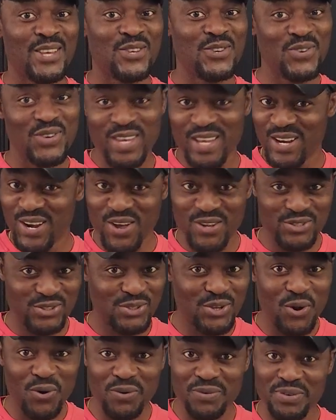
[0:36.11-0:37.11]
you cannot
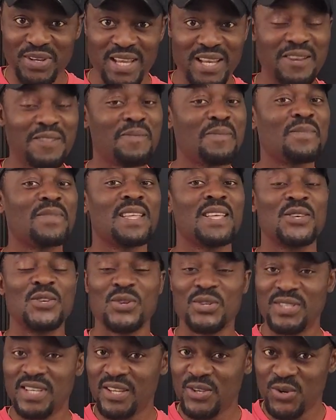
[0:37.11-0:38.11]
solve it
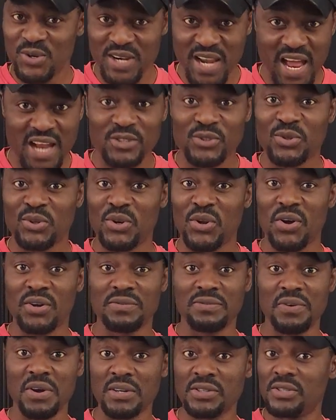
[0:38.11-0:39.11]
using your natural
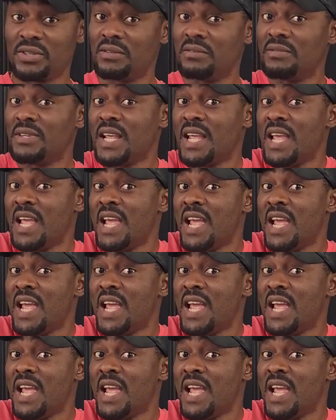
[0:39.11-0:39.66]
log function.